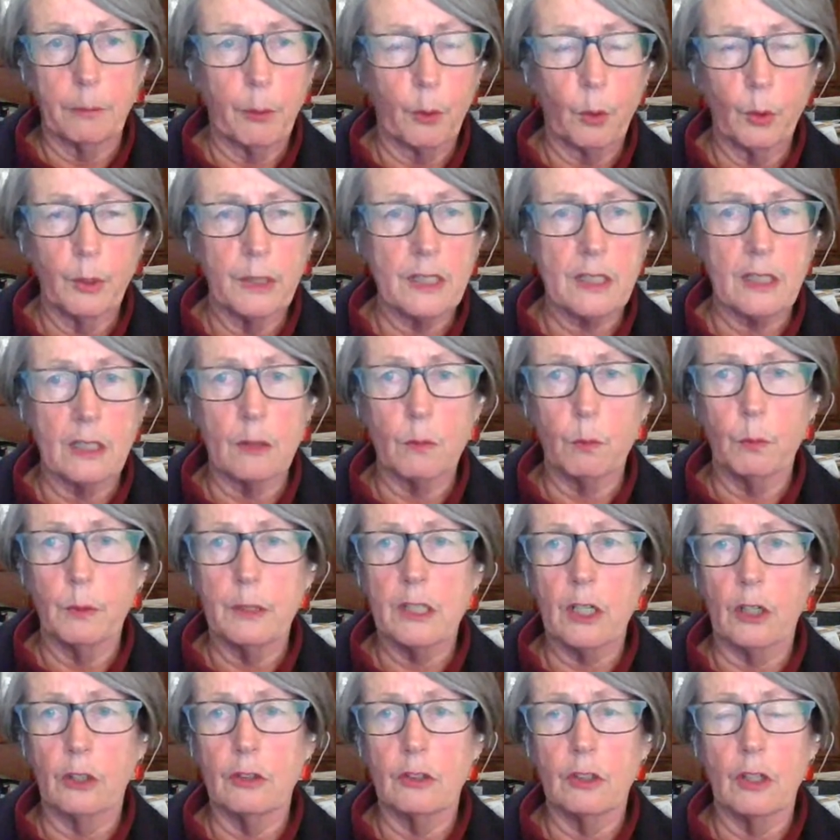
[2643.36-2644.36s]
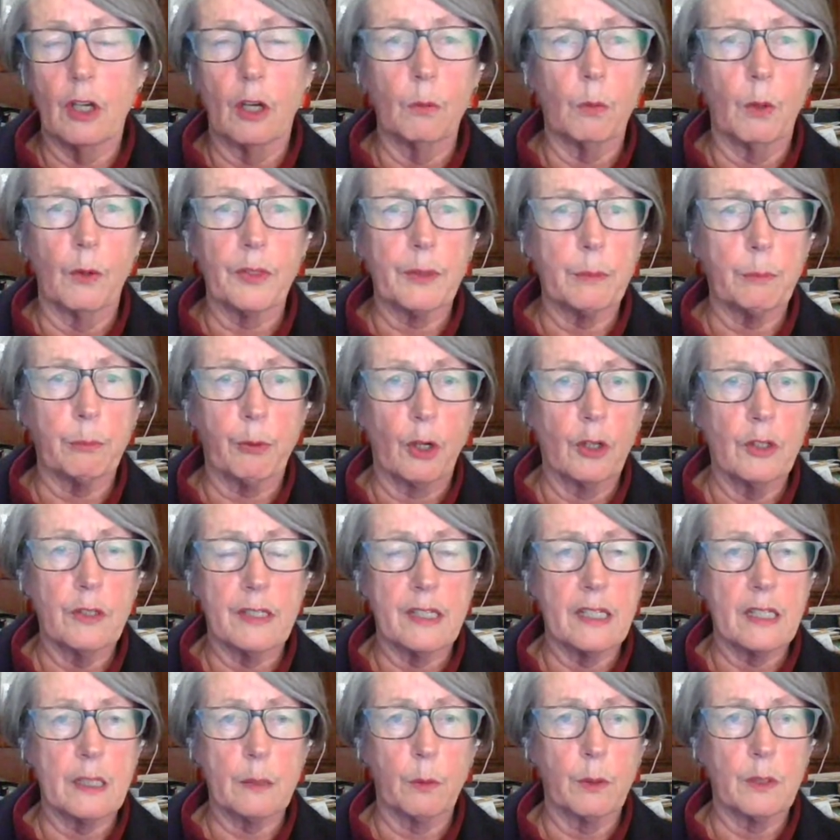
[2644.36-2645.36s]
appointed, and we don't know what the
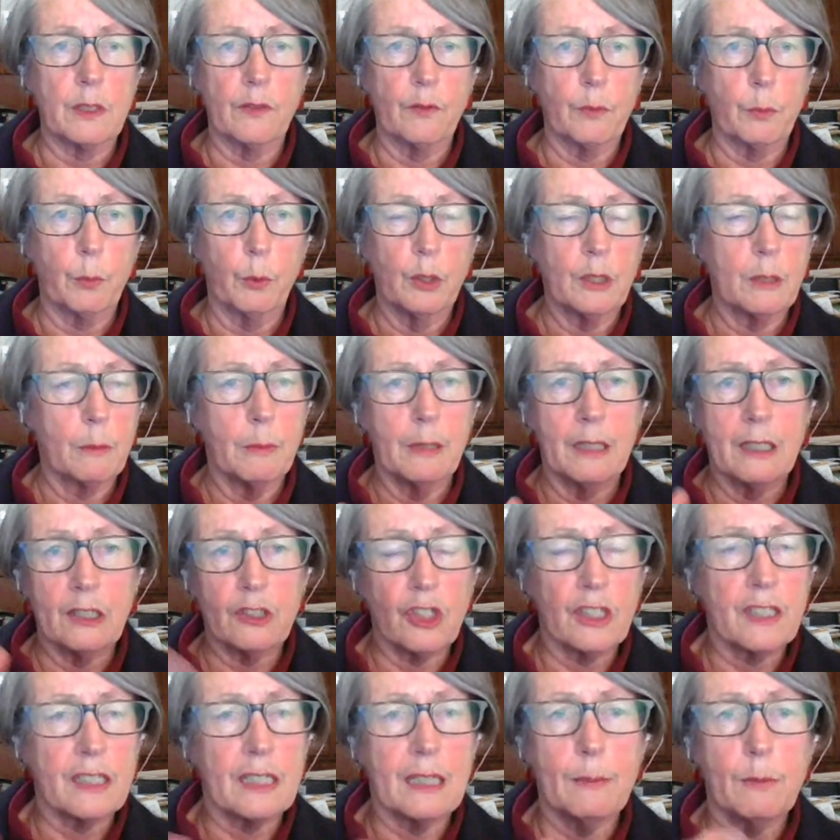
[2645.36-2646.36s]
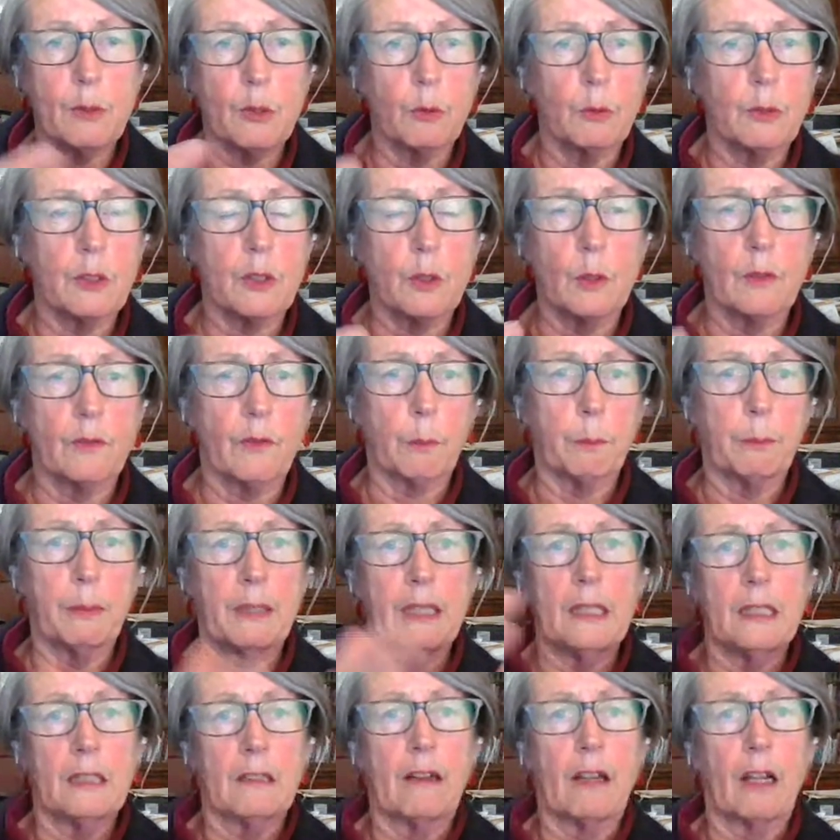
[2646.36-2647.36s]
process was of appointment. It just seemed to sort of
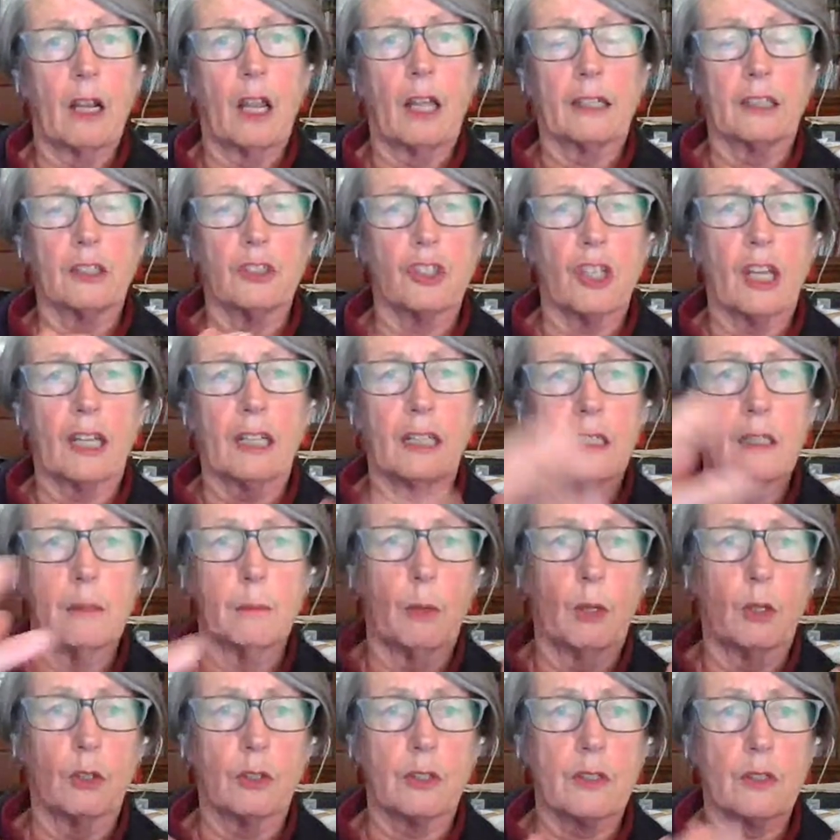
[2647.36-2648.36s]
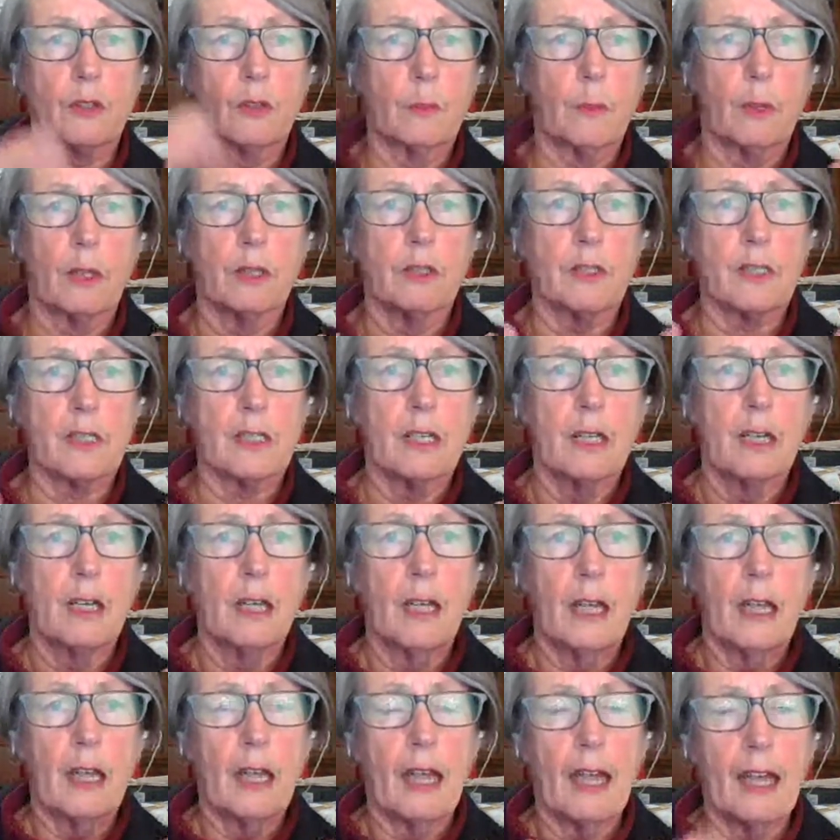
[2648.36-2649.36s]
appear like a jack in a box almost.
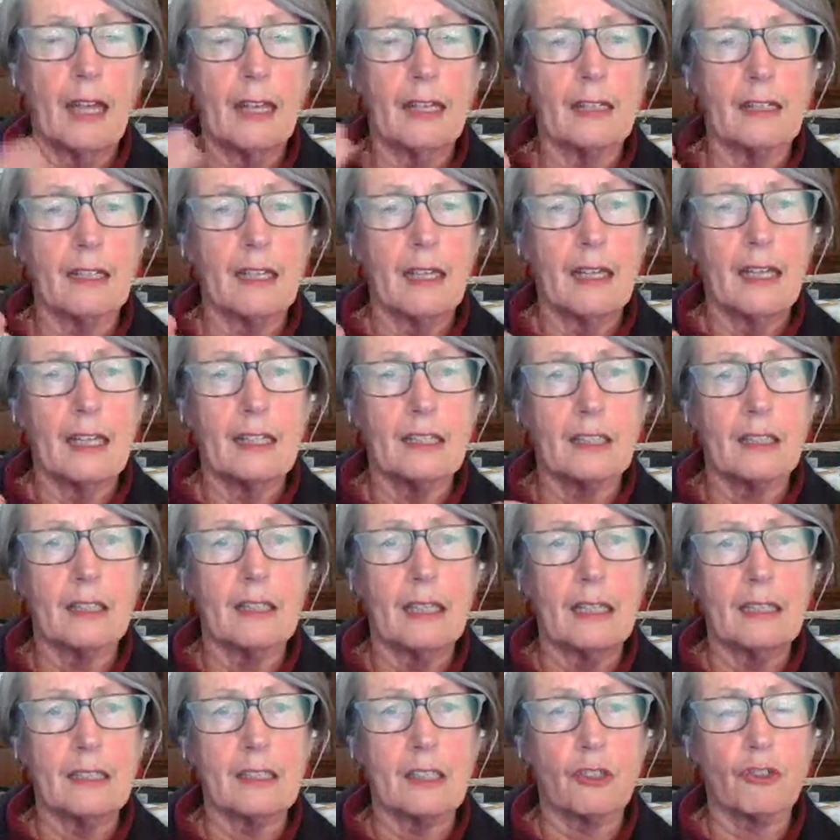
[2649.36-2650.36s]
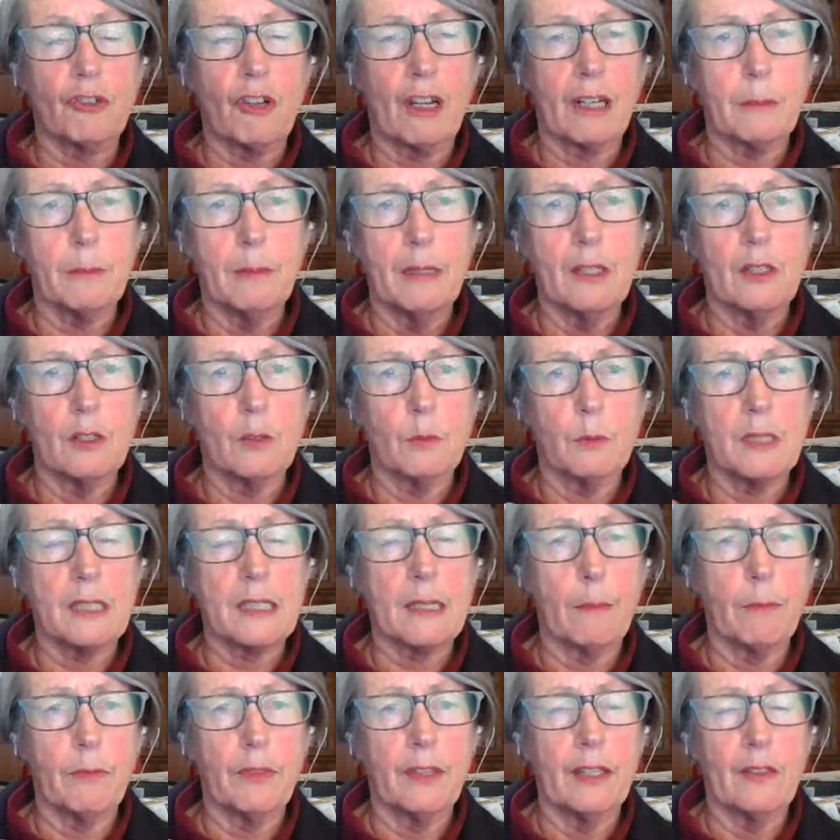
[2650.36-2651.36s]
And it struck me that it
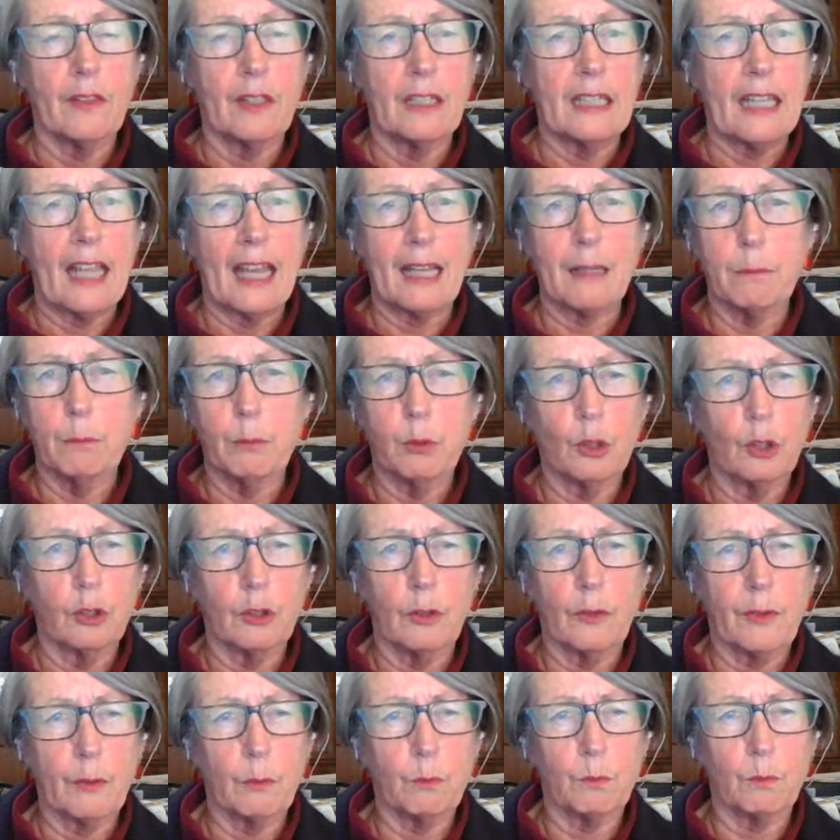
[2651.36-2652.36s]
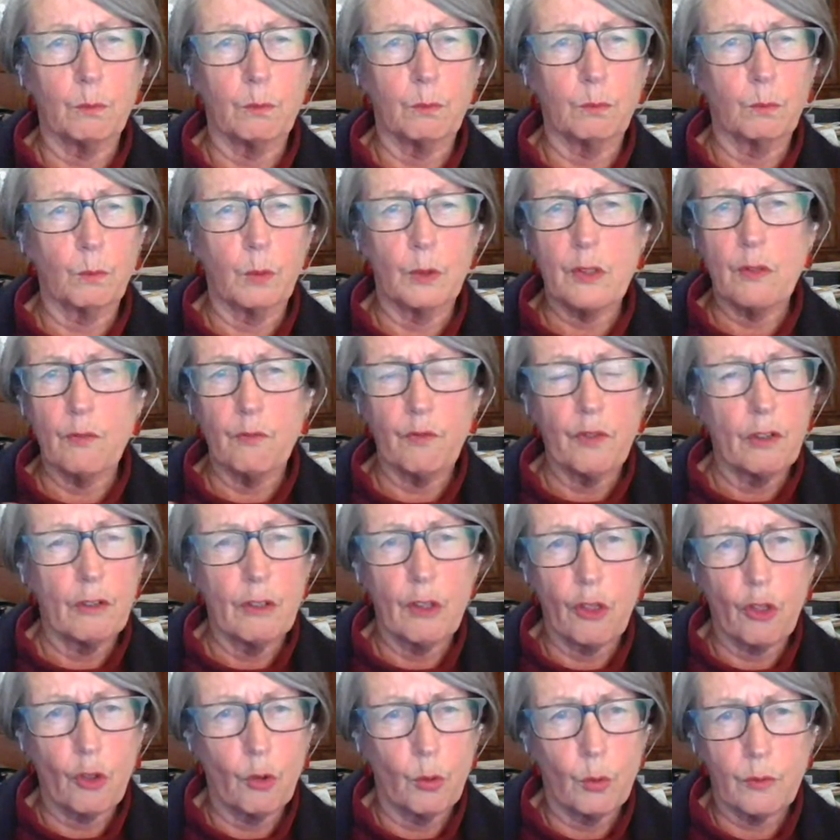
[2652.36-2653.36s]
was something that he hadn't put, that wasn't
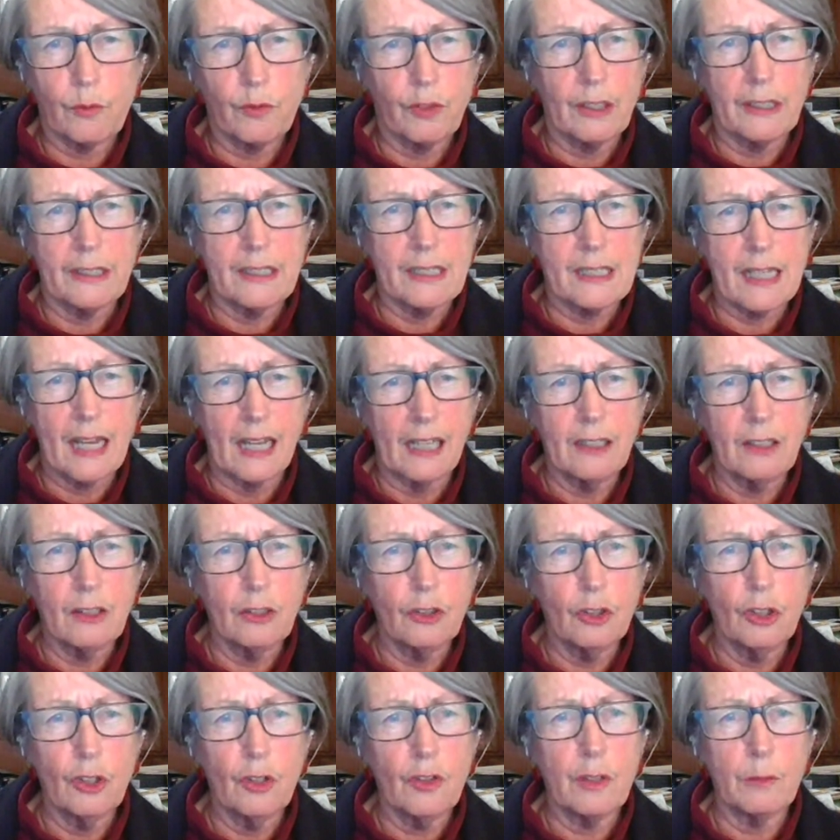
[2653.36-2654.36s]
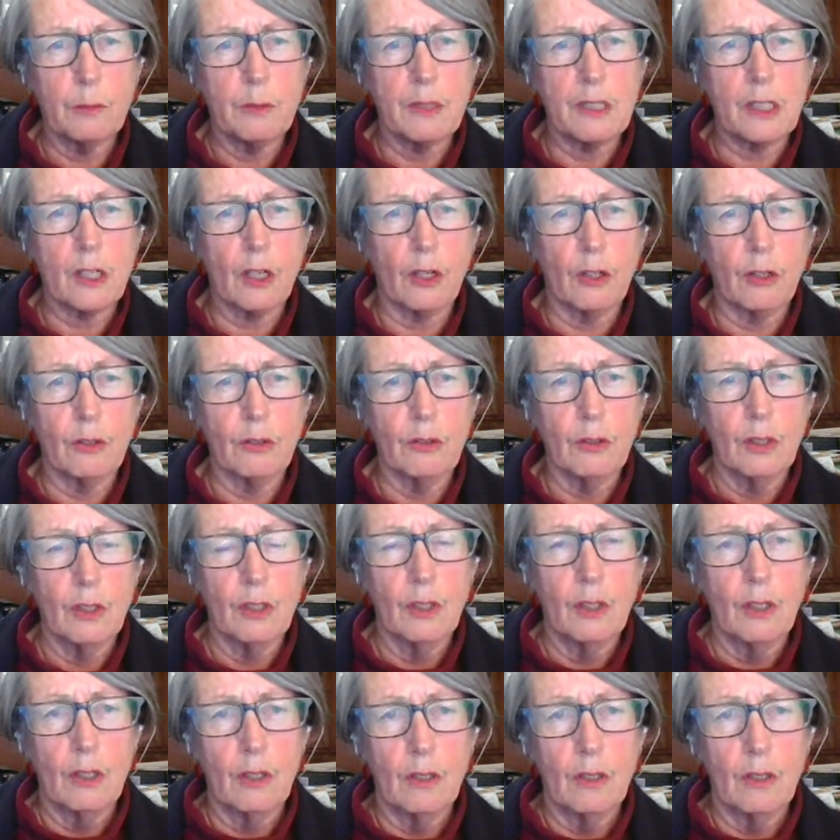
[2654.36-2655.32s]
very thoughtfully done. You know, there was no